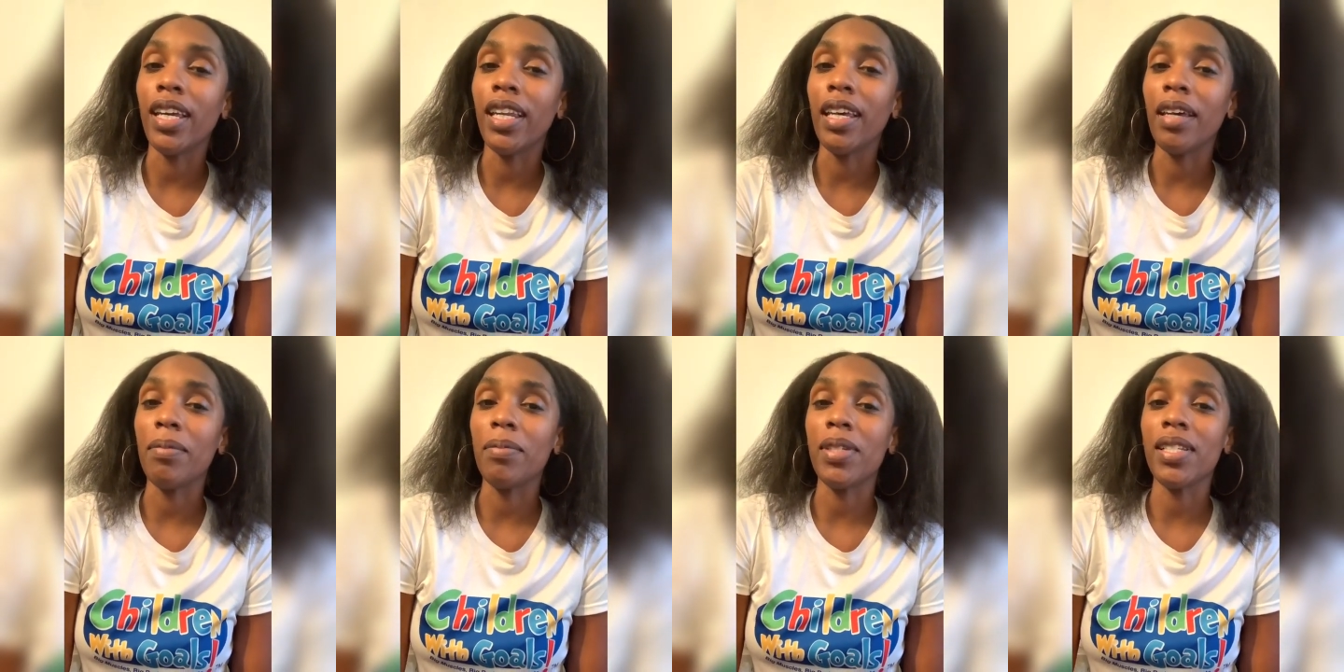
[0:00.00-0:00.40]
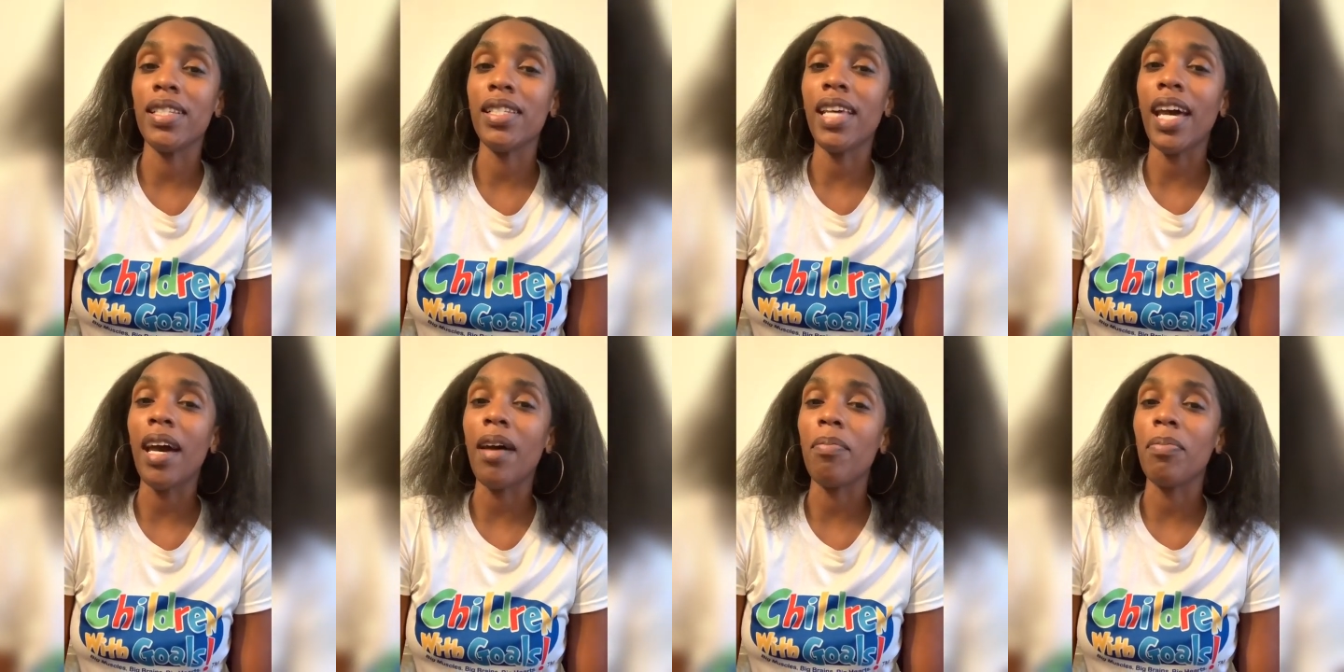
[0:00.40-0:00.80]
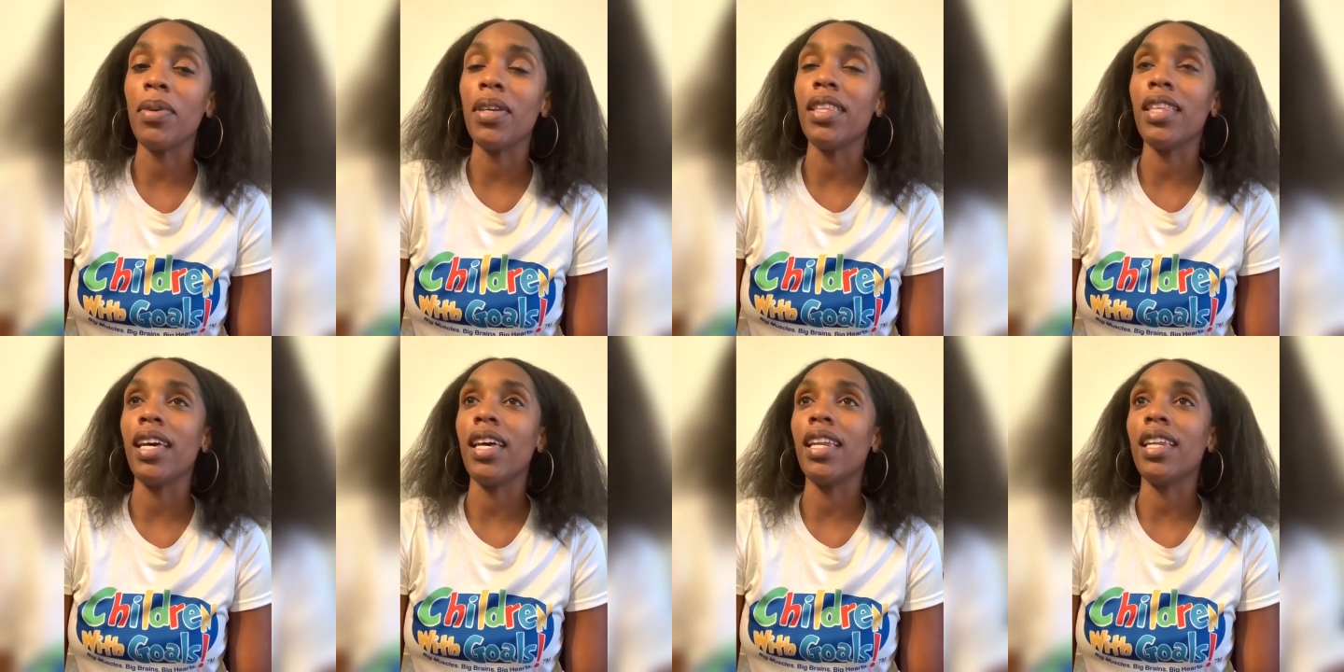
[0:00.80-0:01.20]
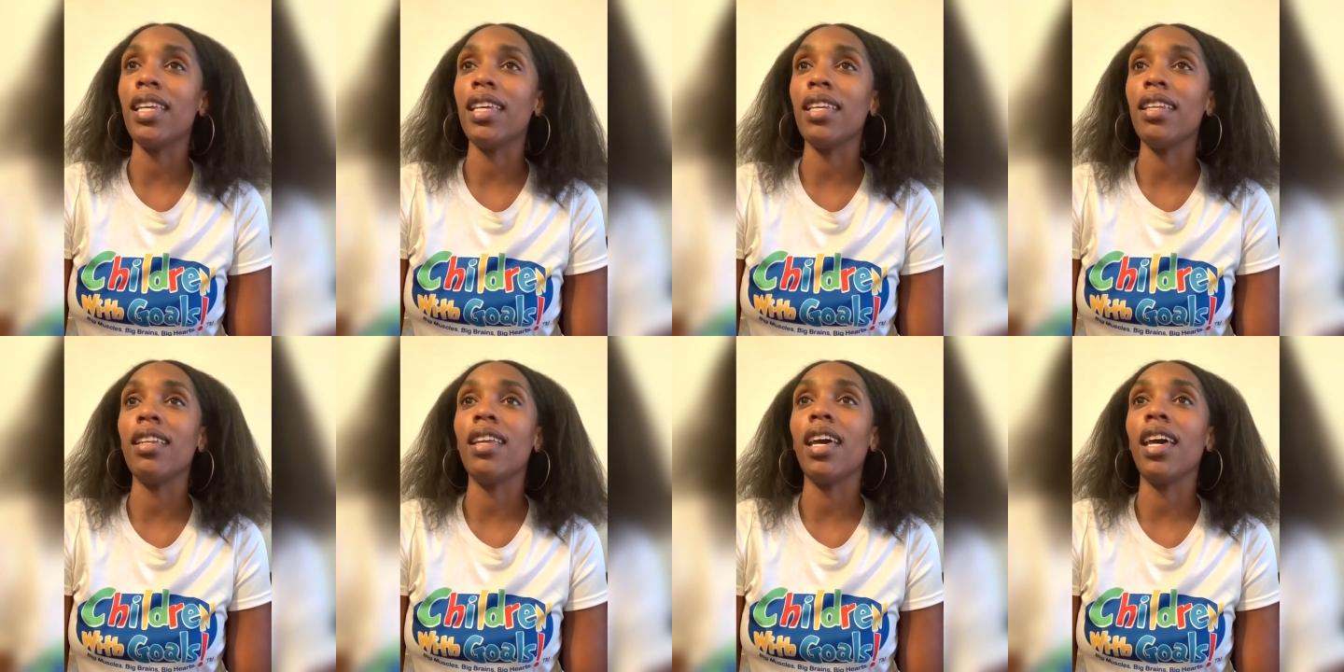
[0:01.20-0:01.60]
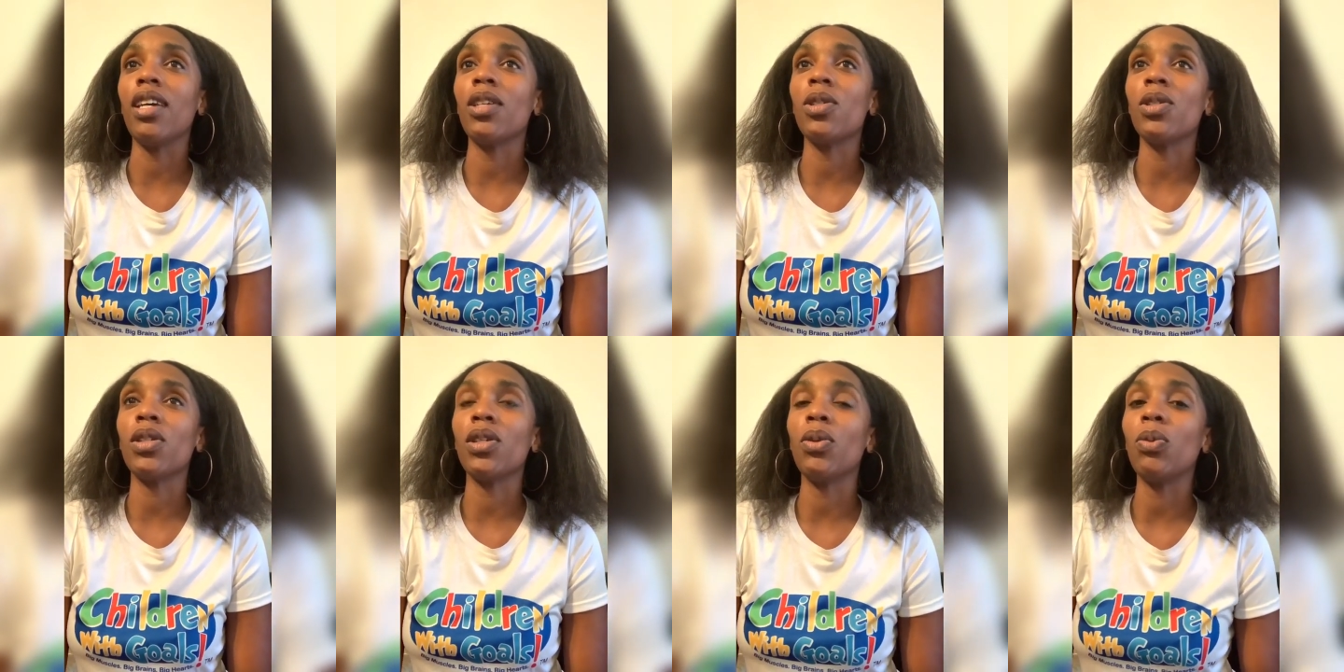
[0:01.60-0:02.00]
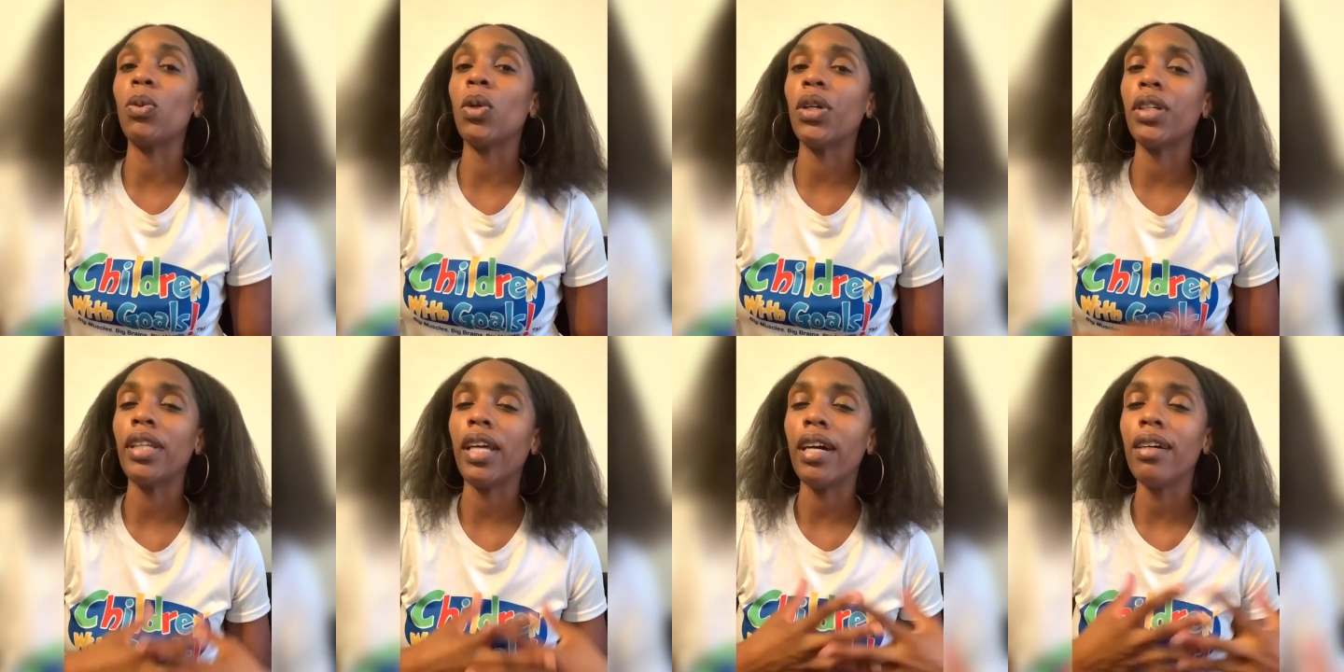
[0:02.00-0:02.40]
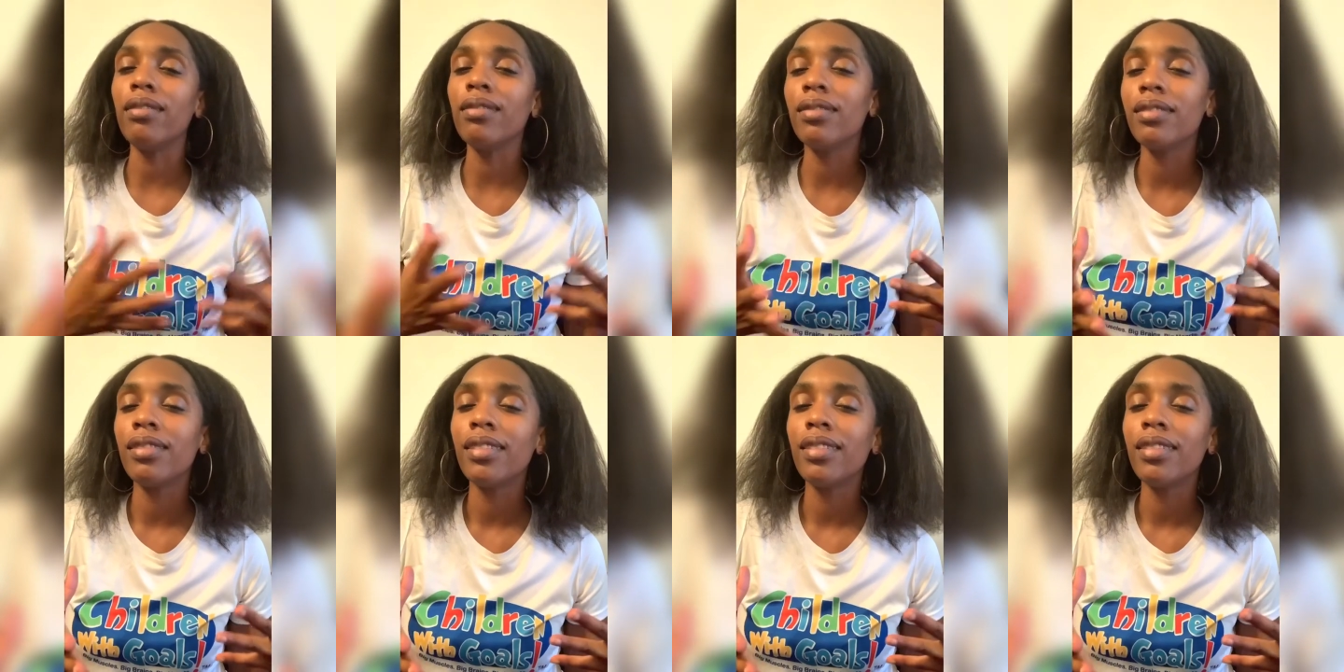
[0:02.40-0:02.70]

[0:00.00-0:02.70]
I'm just happy that it actually worked out